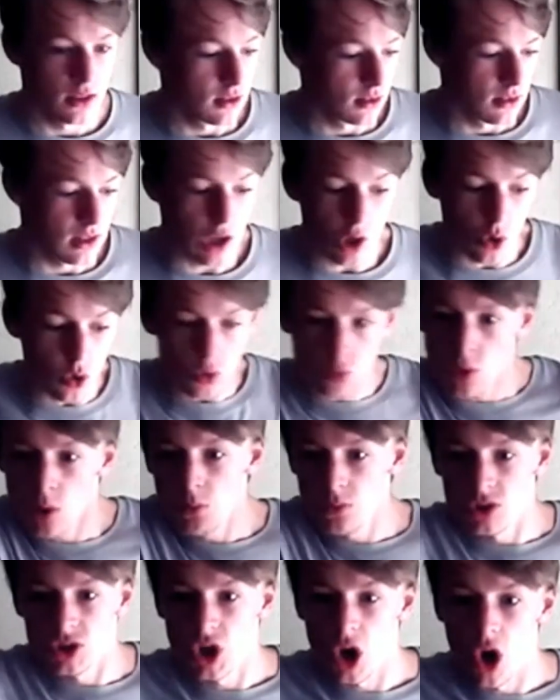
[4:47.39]
The old
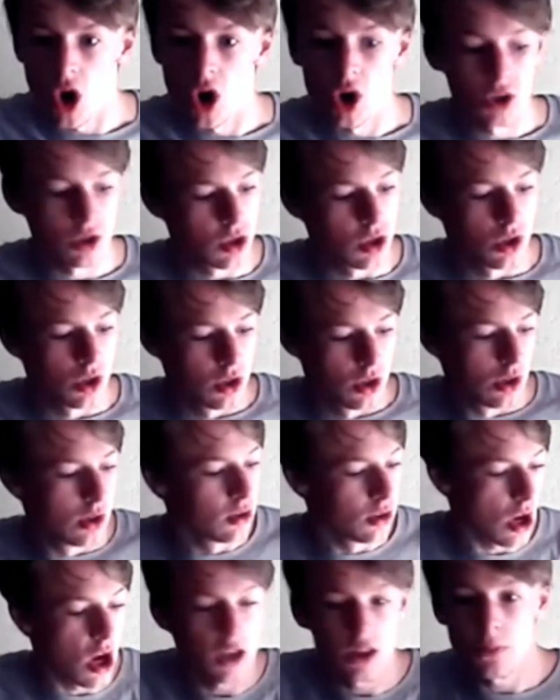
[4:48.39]
one was gone.
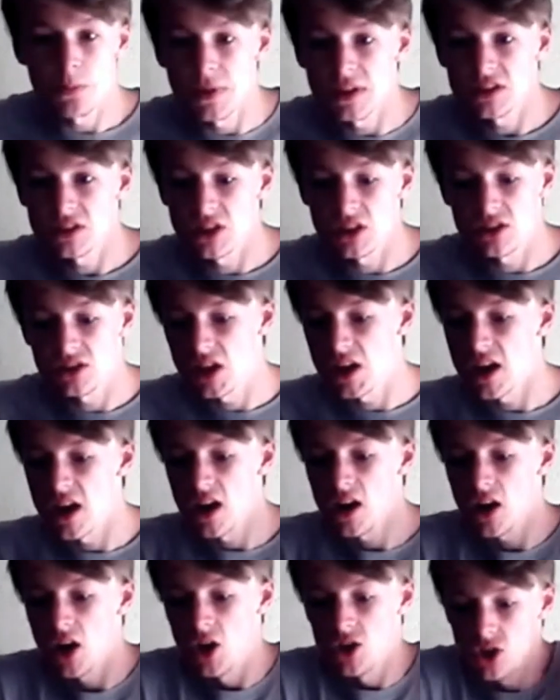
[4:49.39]
Now the biscuit's
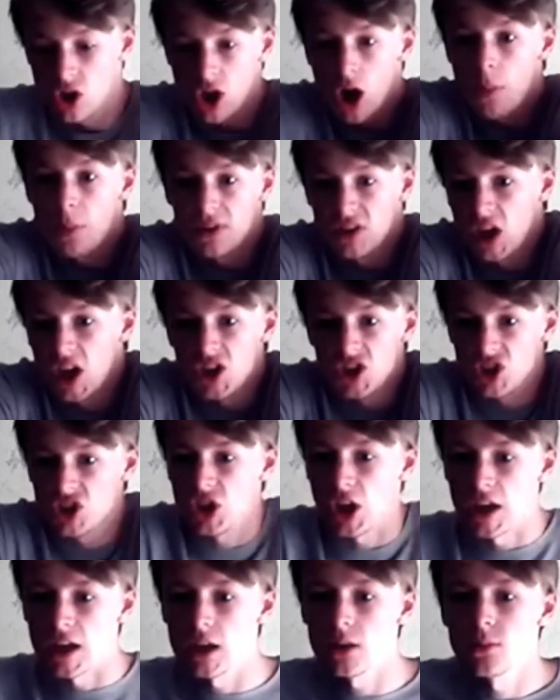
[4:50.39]
here. The cup of tea's
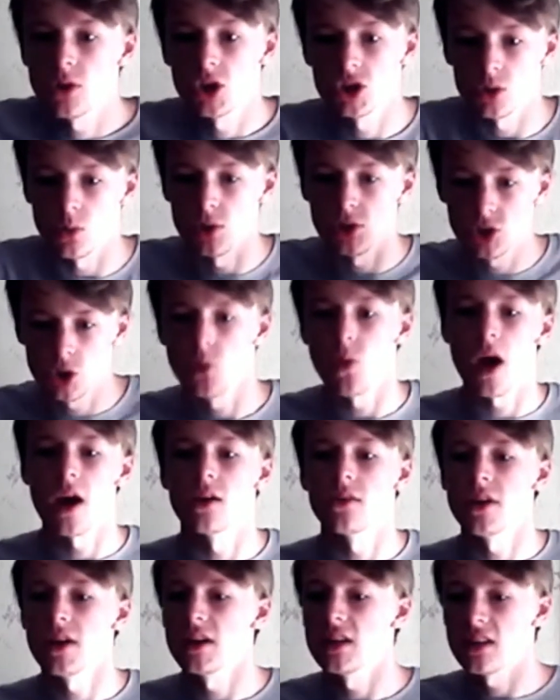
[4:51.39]
stinking because I was so
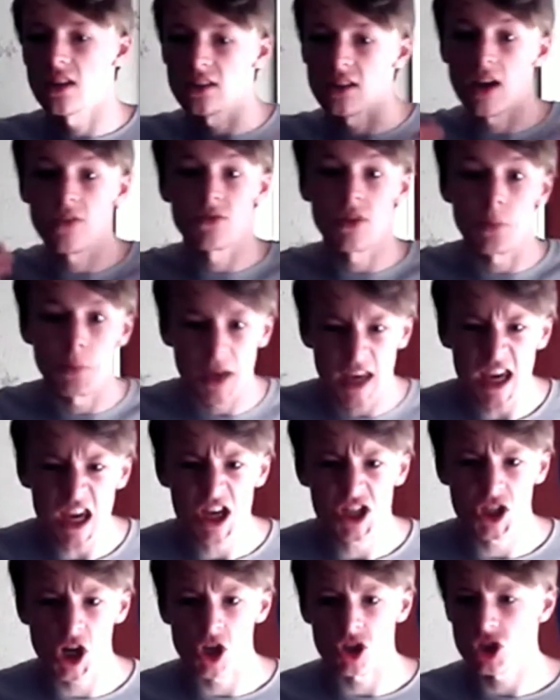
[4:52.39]
angry and I didn't have the
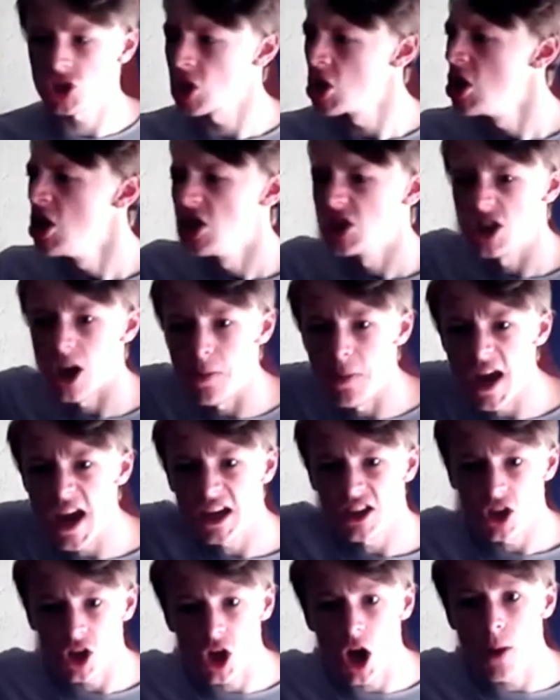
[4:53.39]
patience to
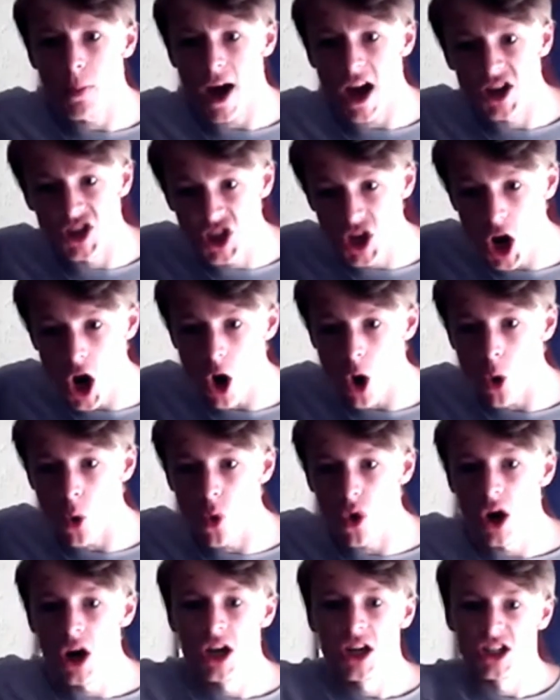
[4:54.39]
make the Cuppa
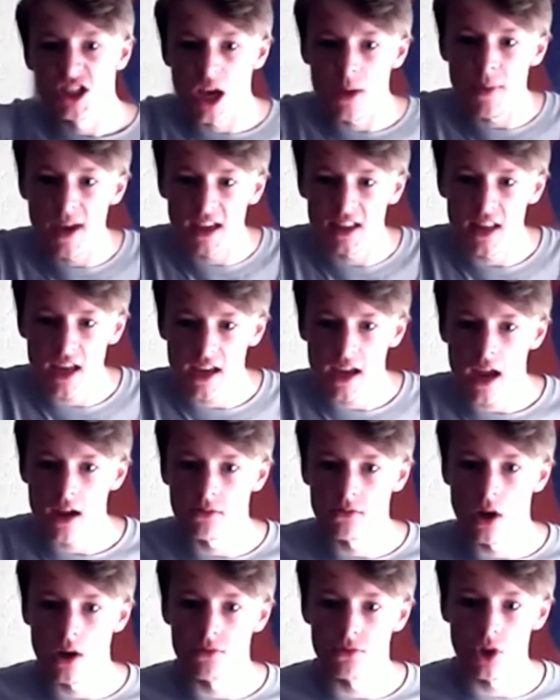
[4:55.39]
Joe to make the
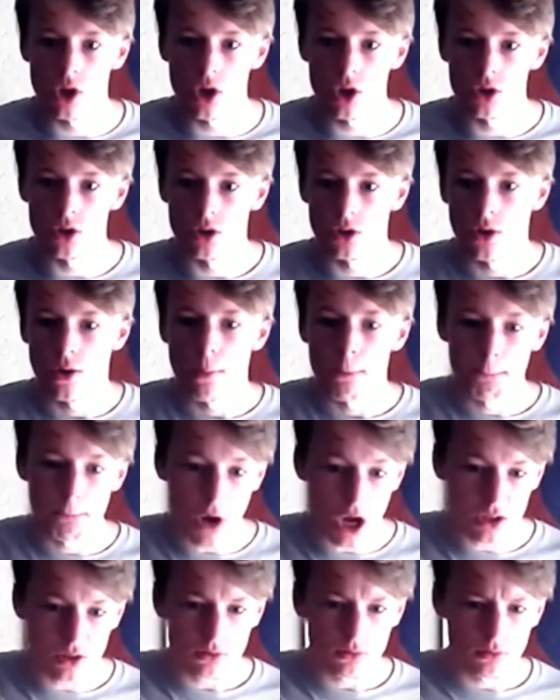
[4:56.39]
King review.
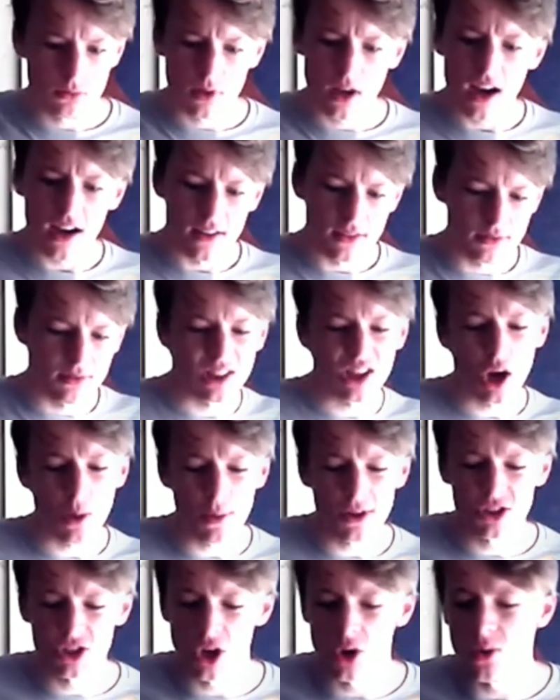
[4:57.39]
But the
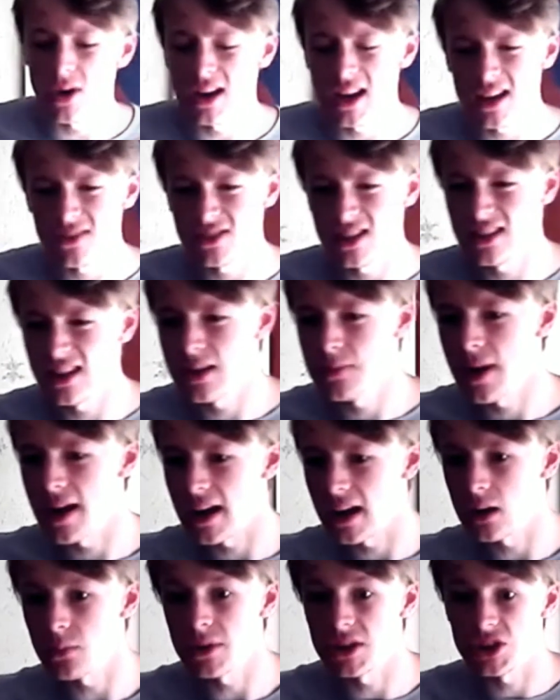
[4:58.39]
Cuppa Joe, I left the tea
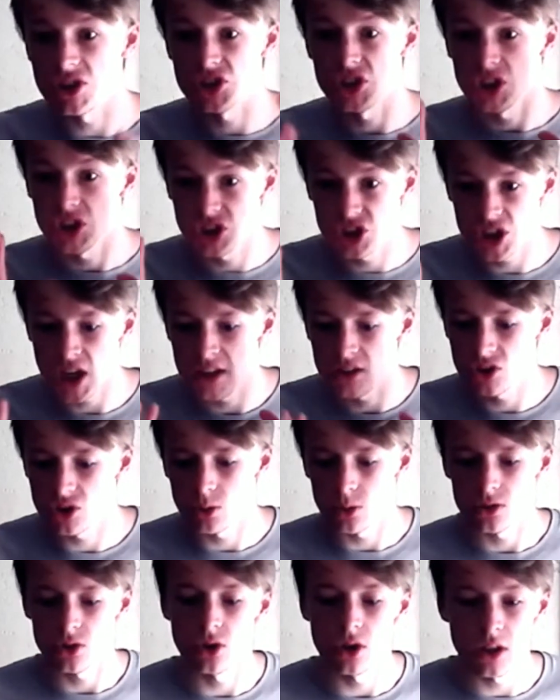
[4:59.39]
bag in it, which is a sin,
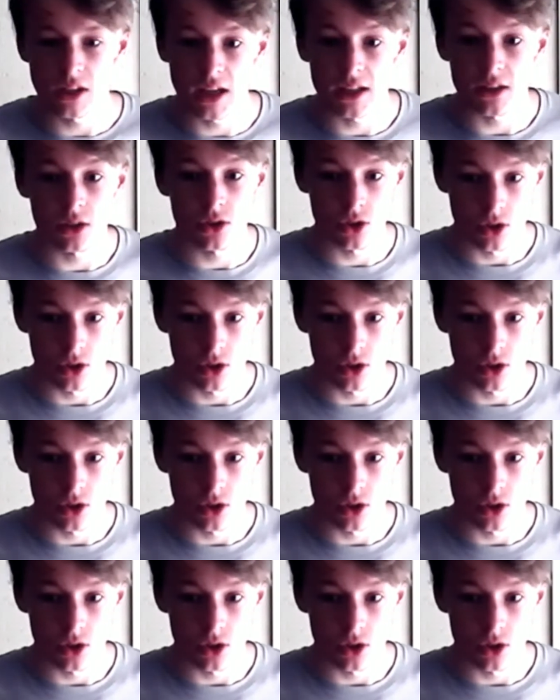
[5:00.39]
so it's going to get